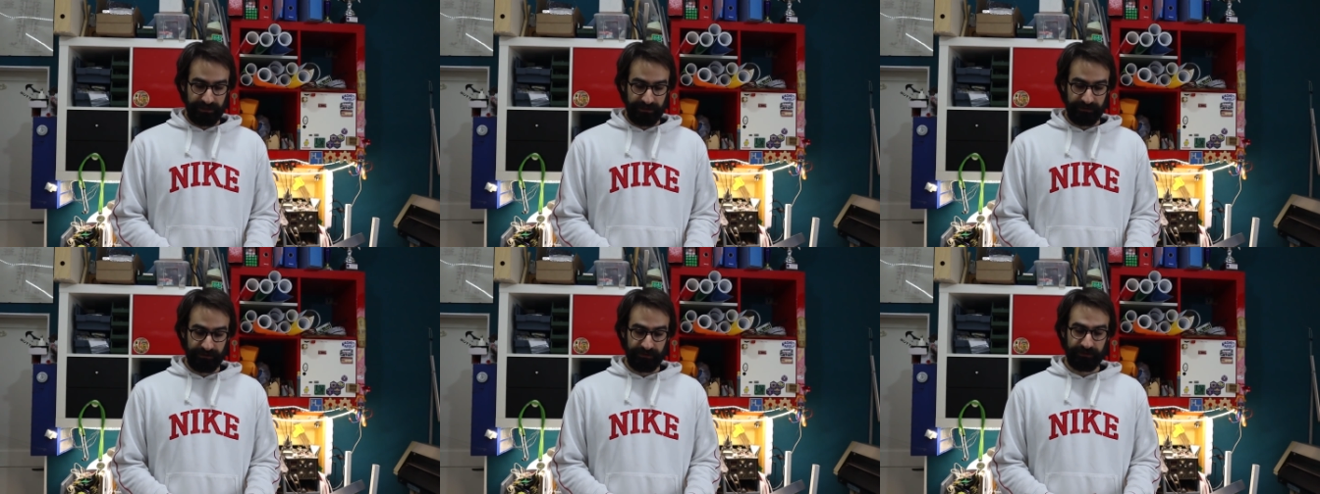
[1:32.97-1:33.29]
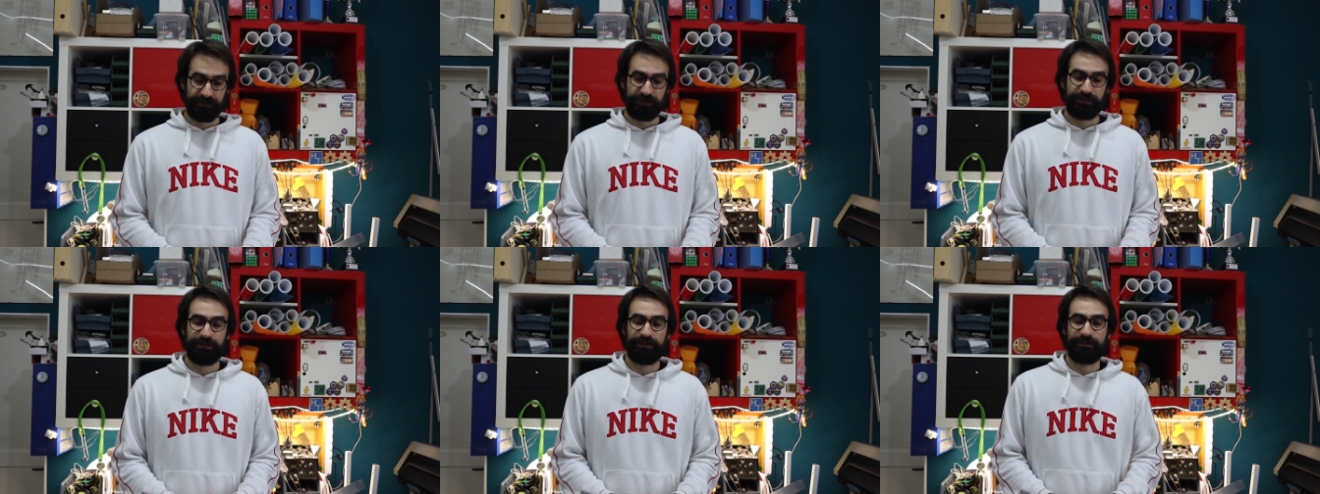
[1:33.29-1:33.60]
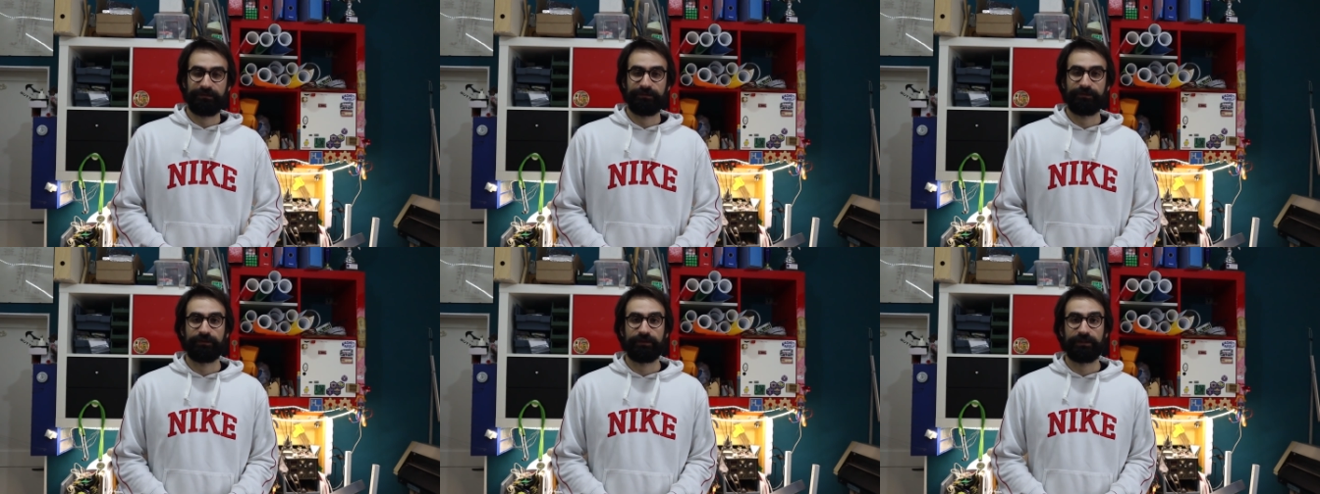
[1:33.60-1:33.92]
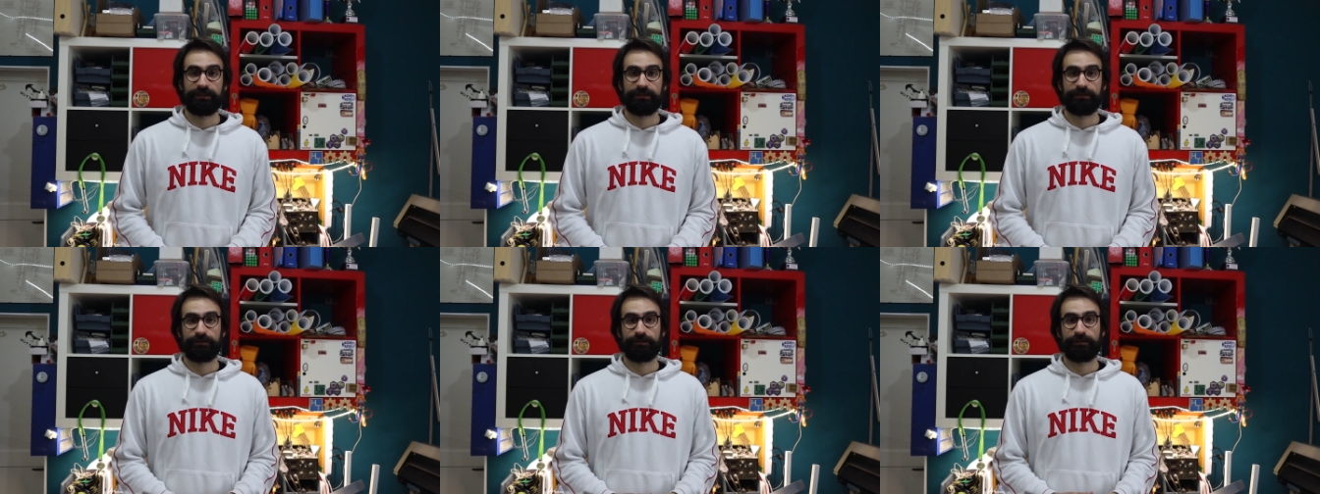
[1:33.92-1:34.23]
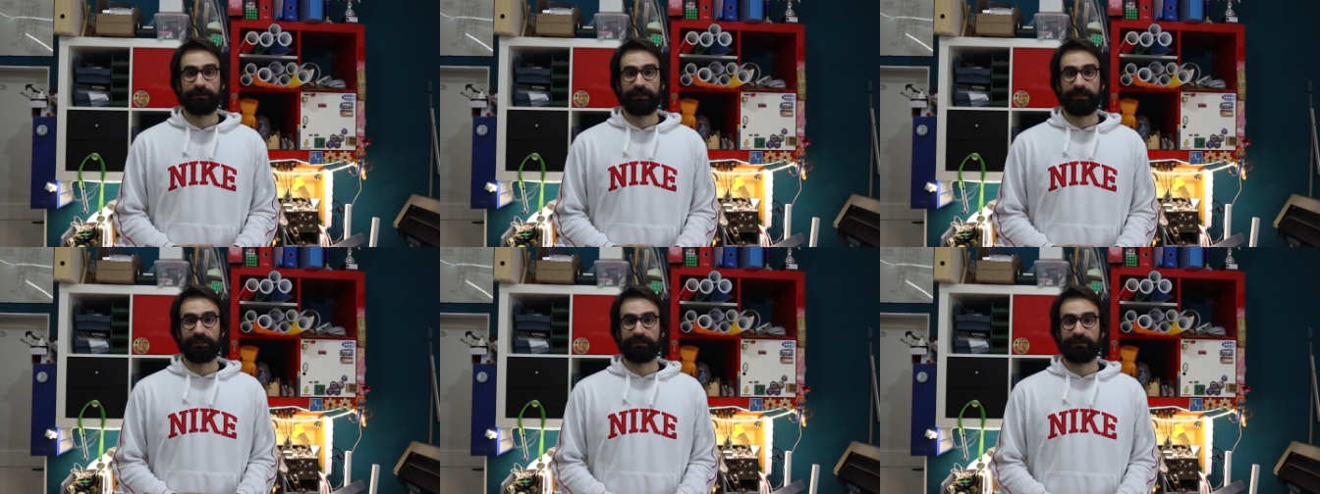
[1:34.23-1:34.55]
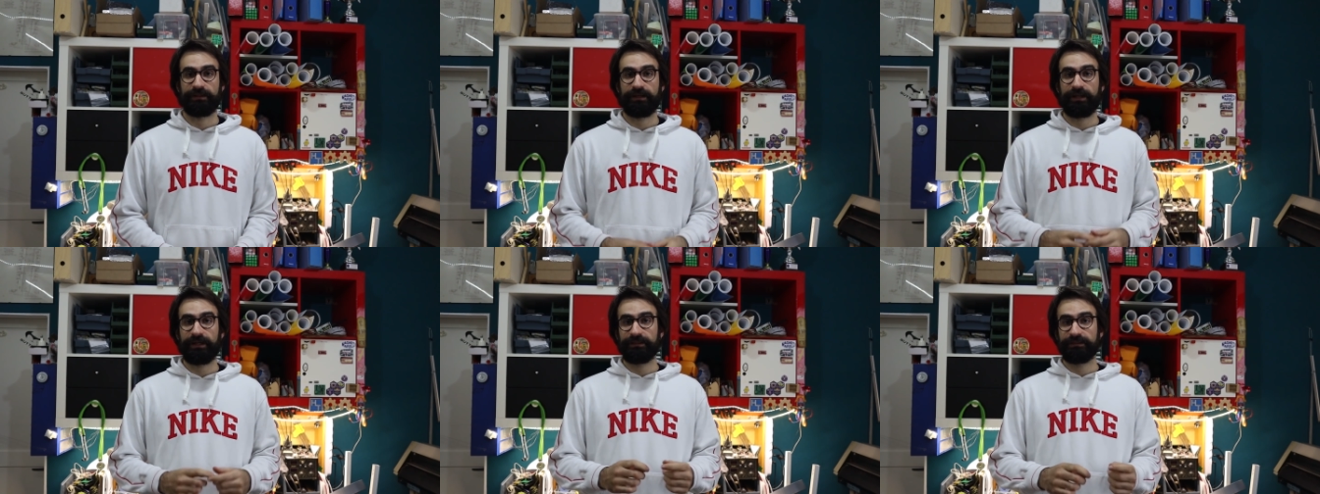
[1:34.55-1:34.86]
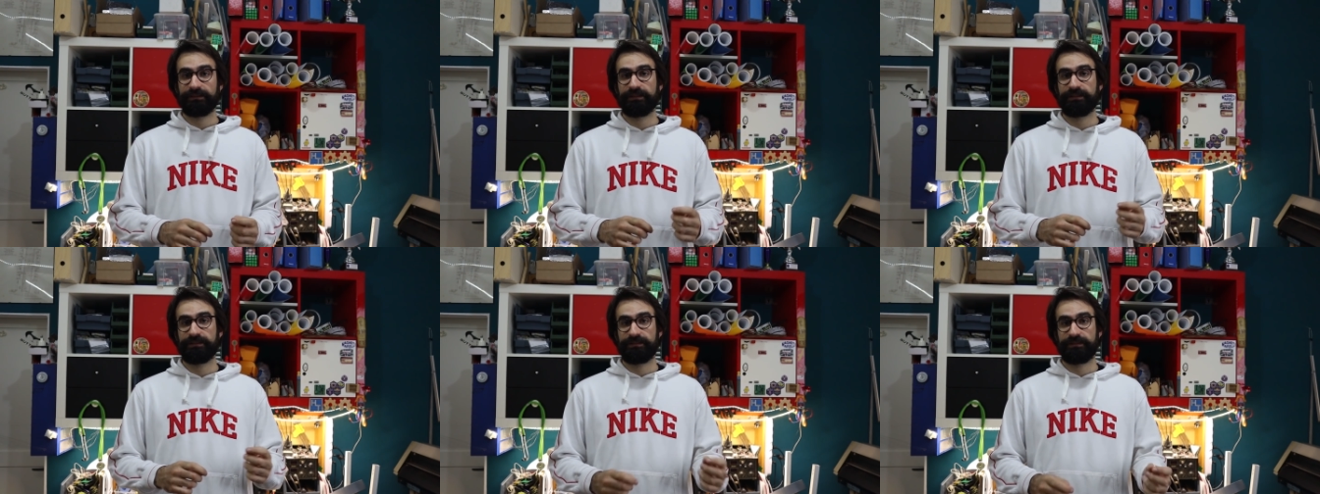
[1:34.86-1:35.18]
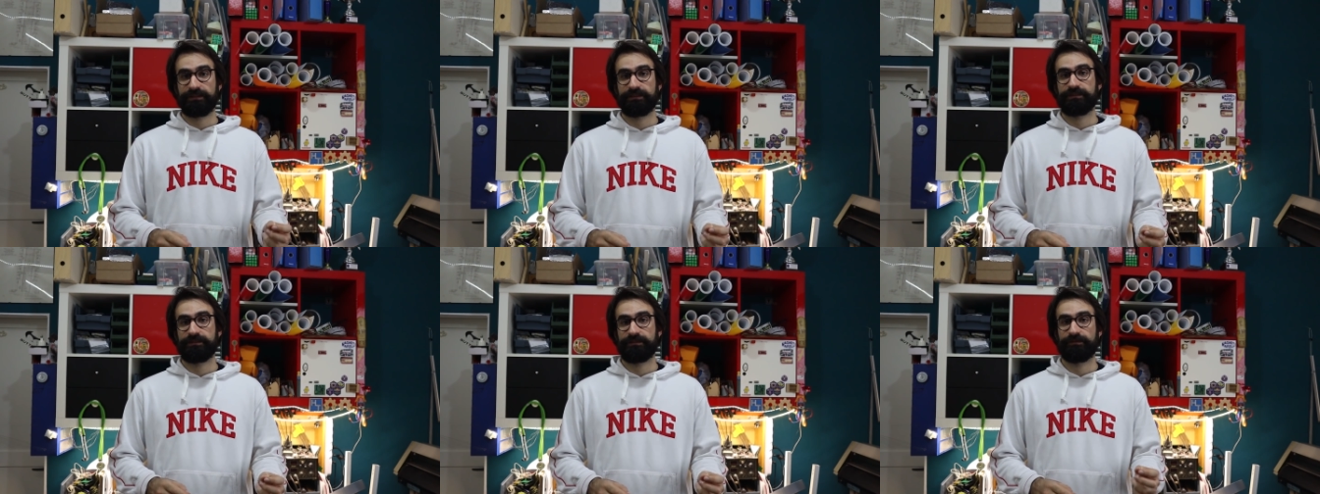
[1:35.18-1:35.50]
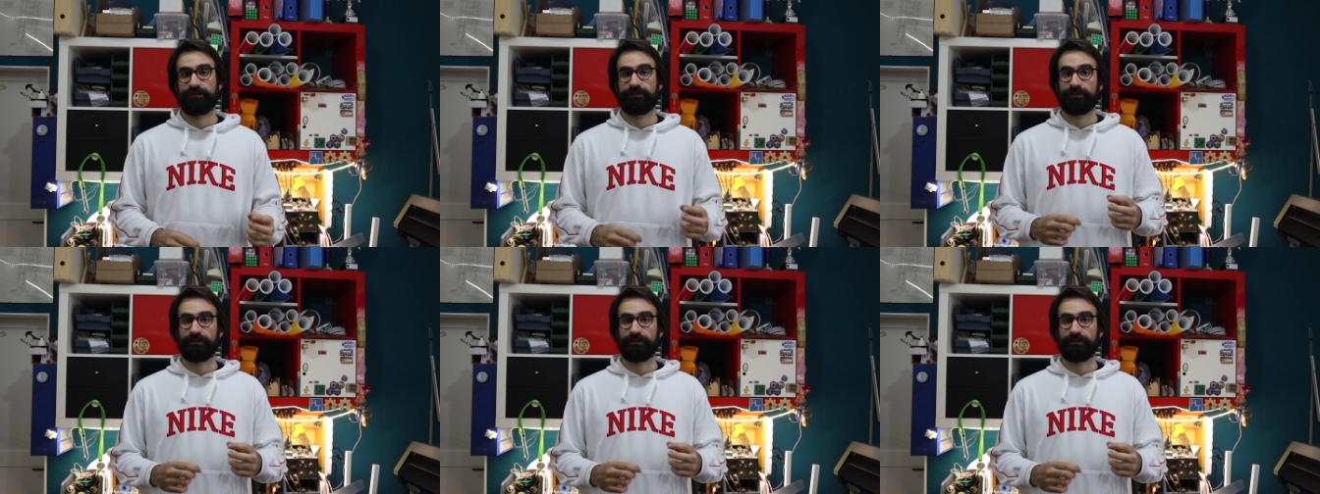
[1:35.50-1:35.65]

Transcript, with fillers: in order for it to be at the right distance